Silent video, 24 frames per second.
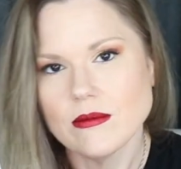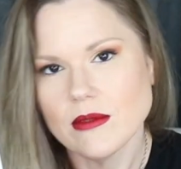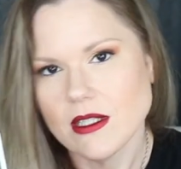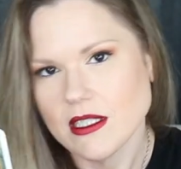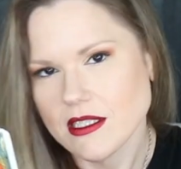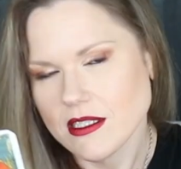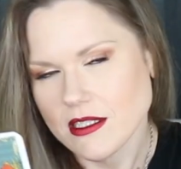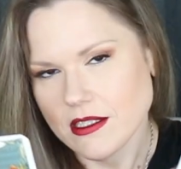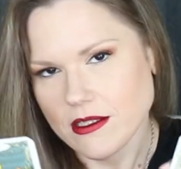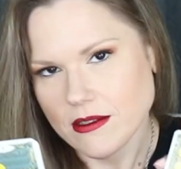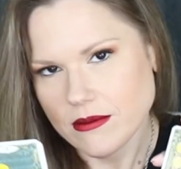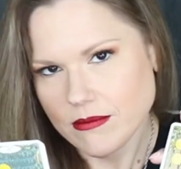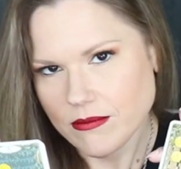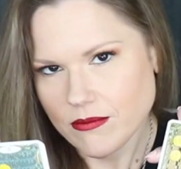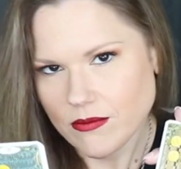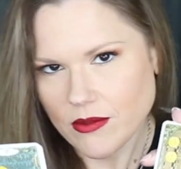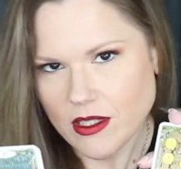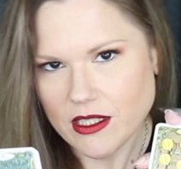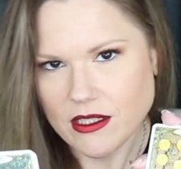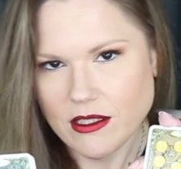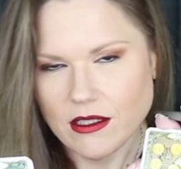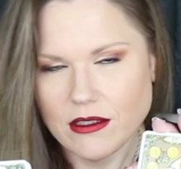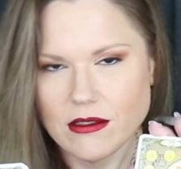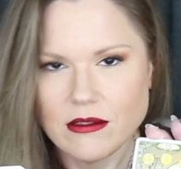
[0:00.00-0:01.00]
I see it
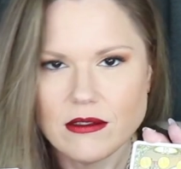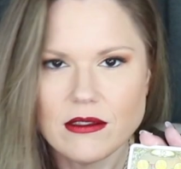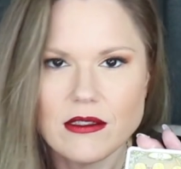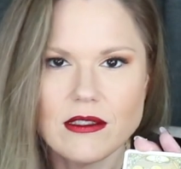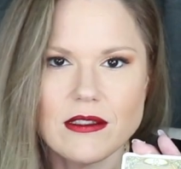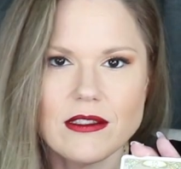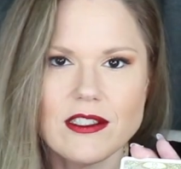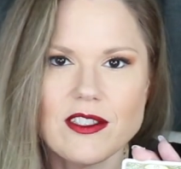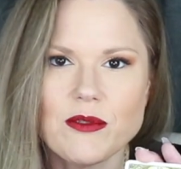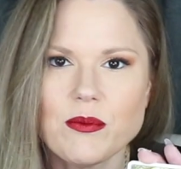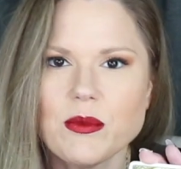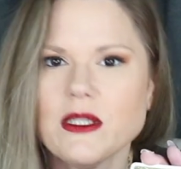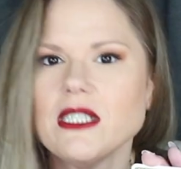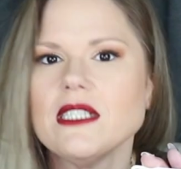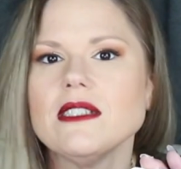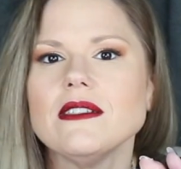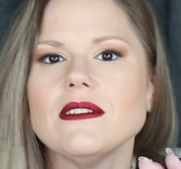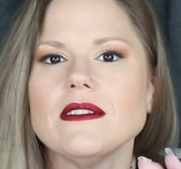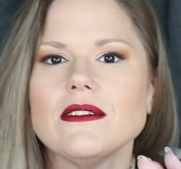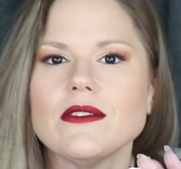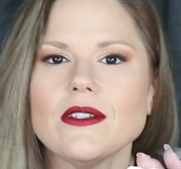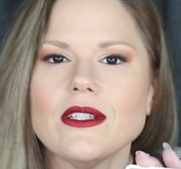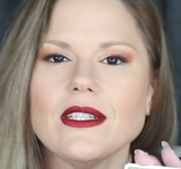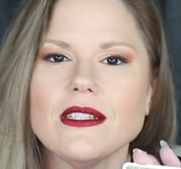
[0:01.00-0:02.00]
right there on the split.
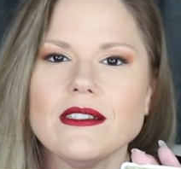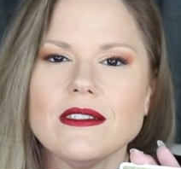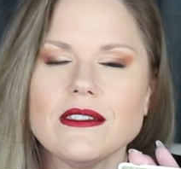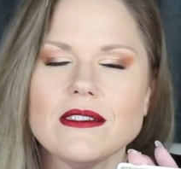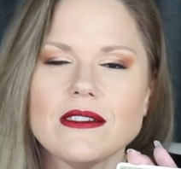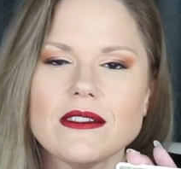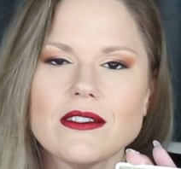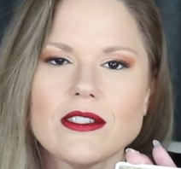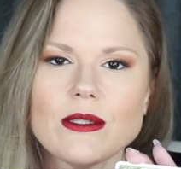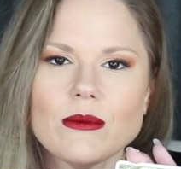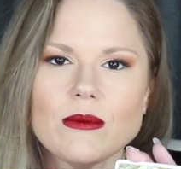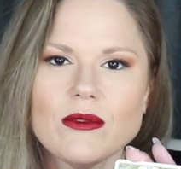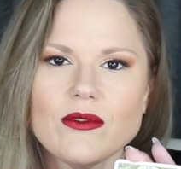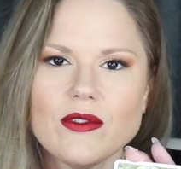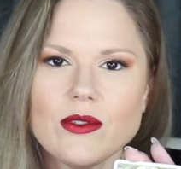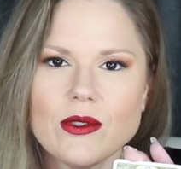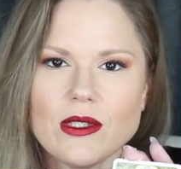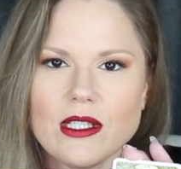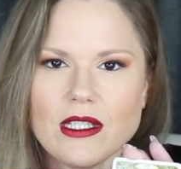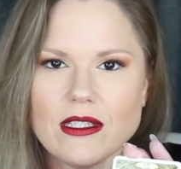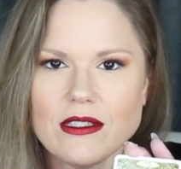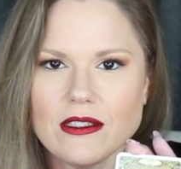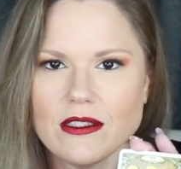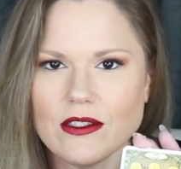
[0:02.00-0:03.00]
Okay. Some of you
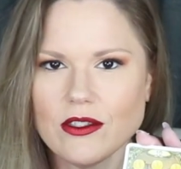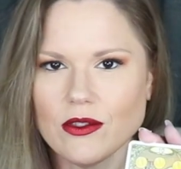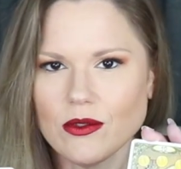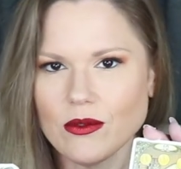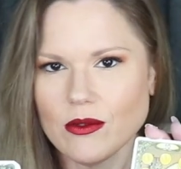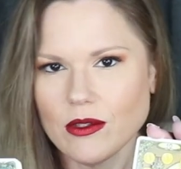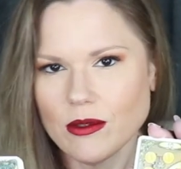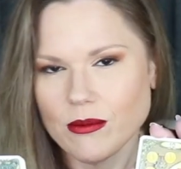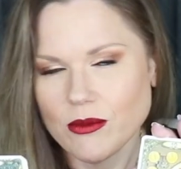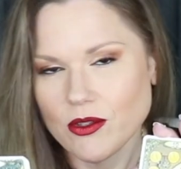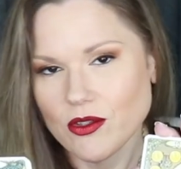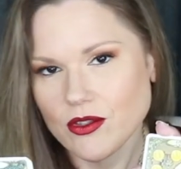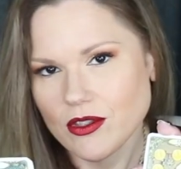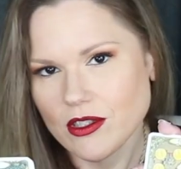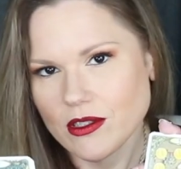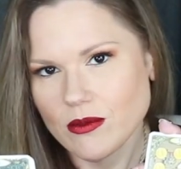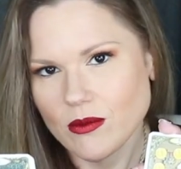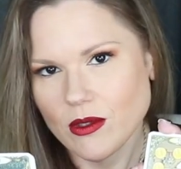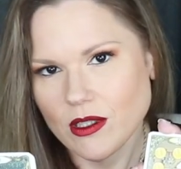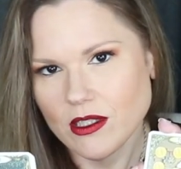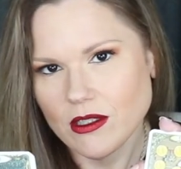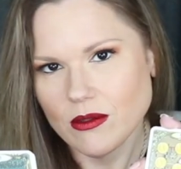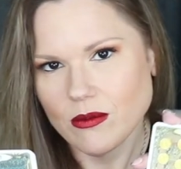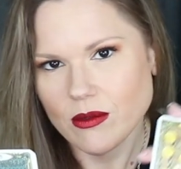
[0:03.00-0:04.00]
had to emotionally
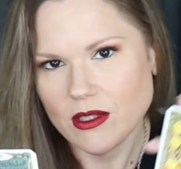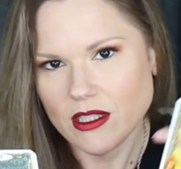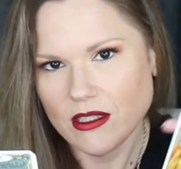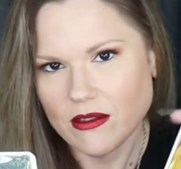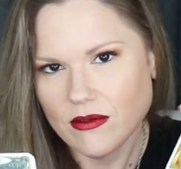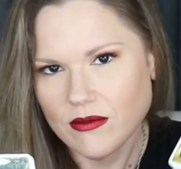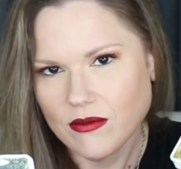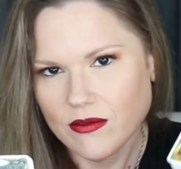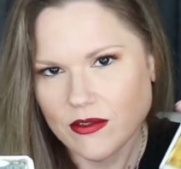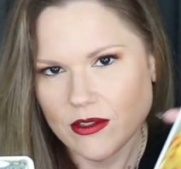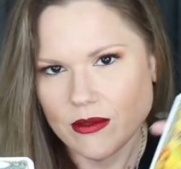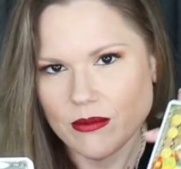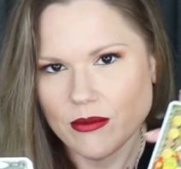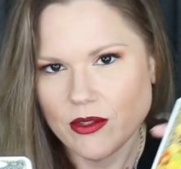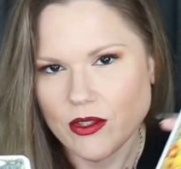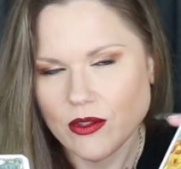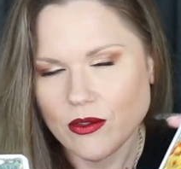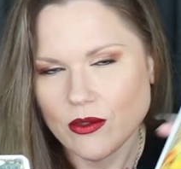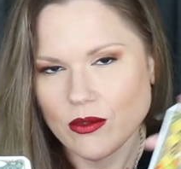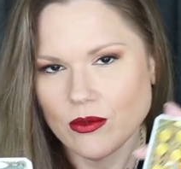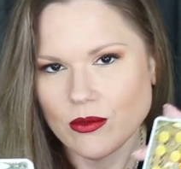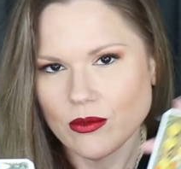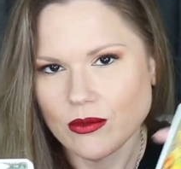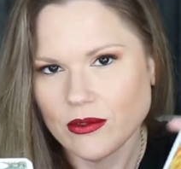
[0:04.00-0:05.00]
walk away from your
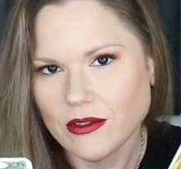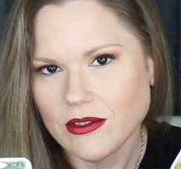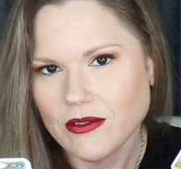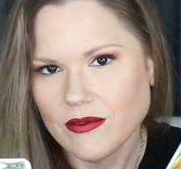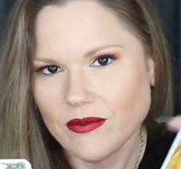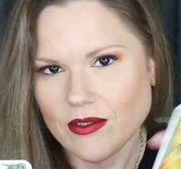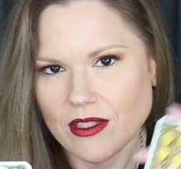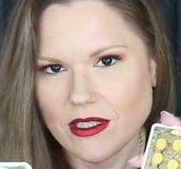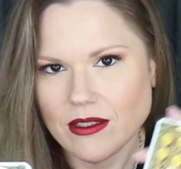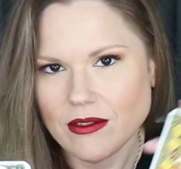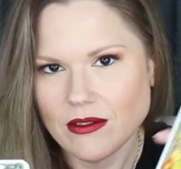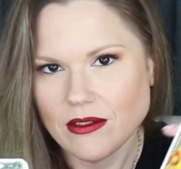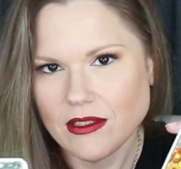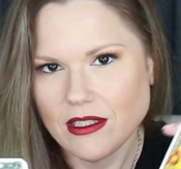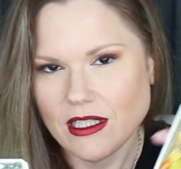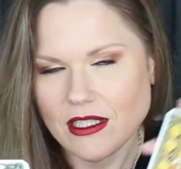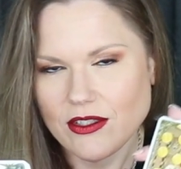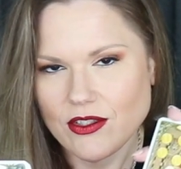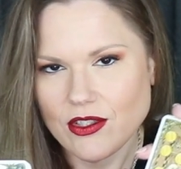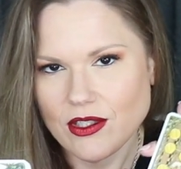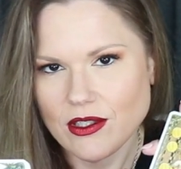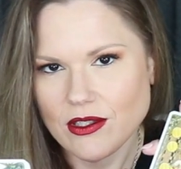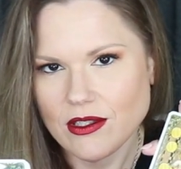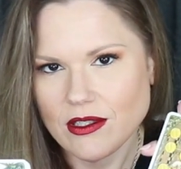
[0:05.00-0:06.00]
old
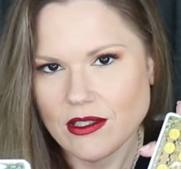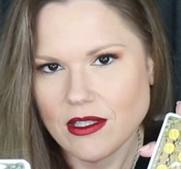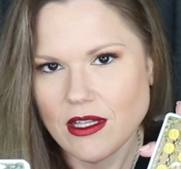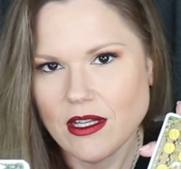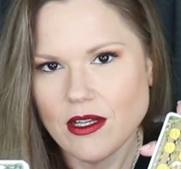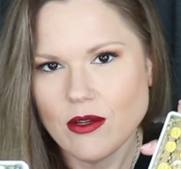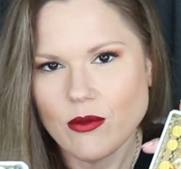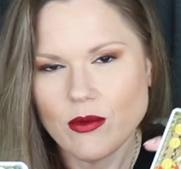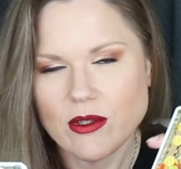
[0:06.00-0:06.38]
foundations.